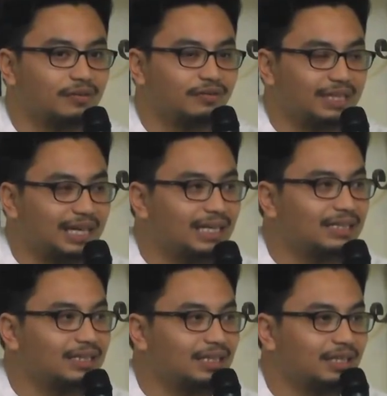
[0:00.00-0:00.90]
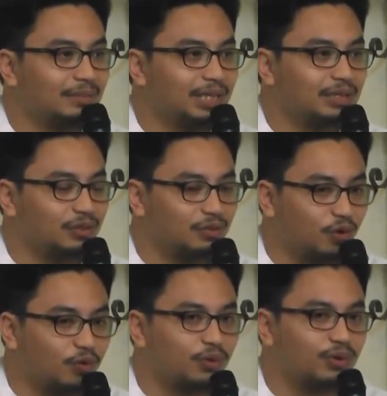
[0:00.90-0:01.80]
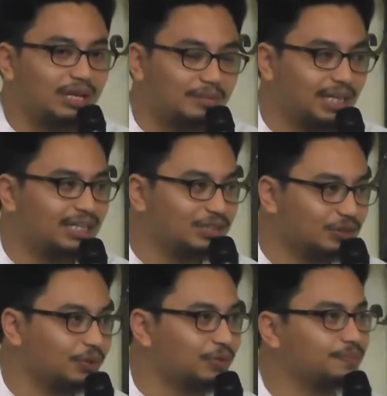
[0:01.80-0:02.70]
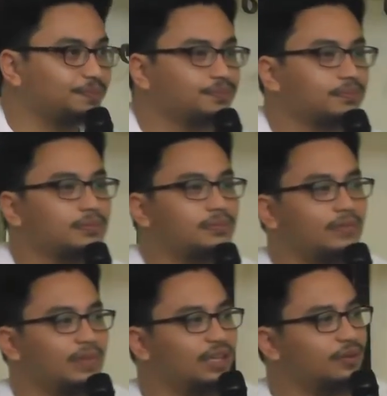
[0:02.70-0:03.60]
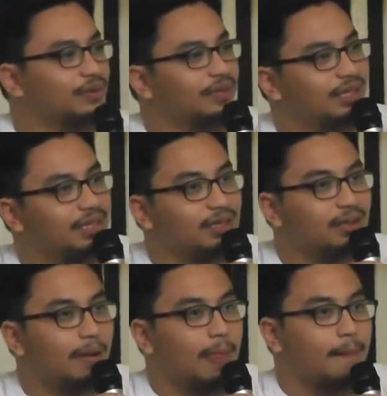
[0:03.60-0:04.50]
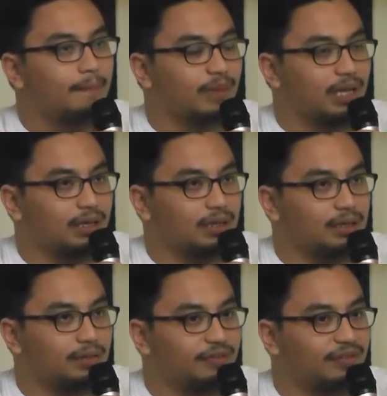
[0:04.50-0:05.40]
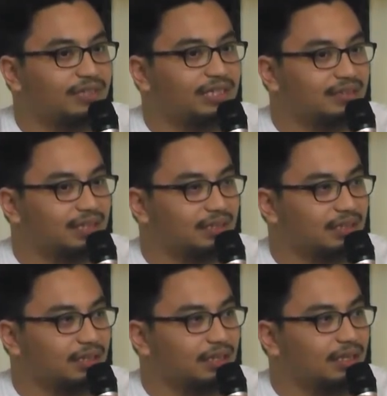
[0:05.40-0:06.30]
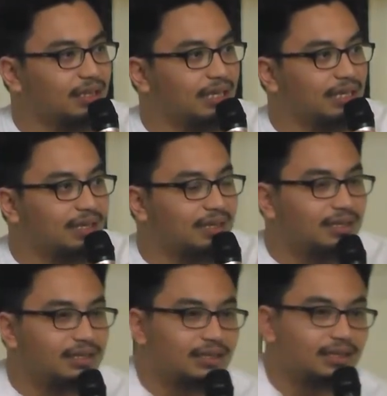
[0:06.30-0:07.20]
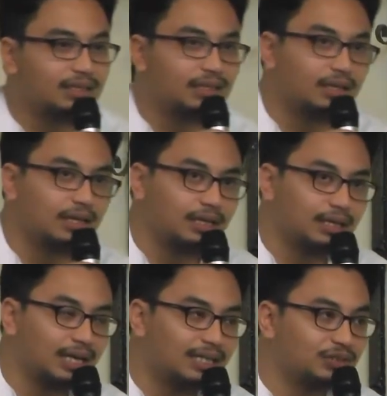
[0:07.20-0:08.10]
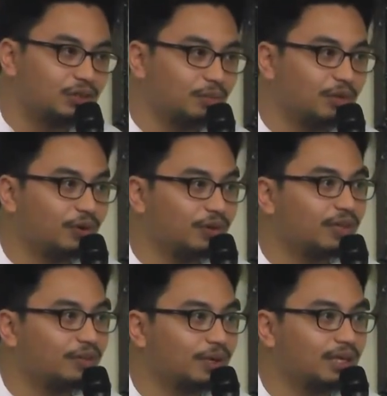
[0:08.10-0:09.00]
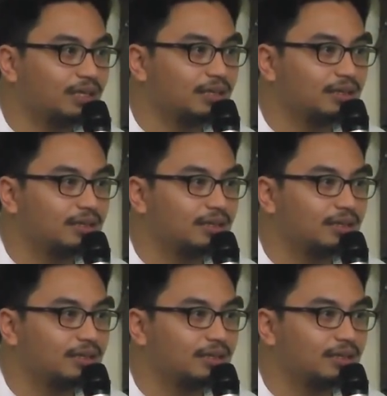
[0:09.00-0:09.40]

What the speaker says: fidelity, the meanings of kufur, iman, and so on. This was in the 15th century. In the third and the last talk before this one,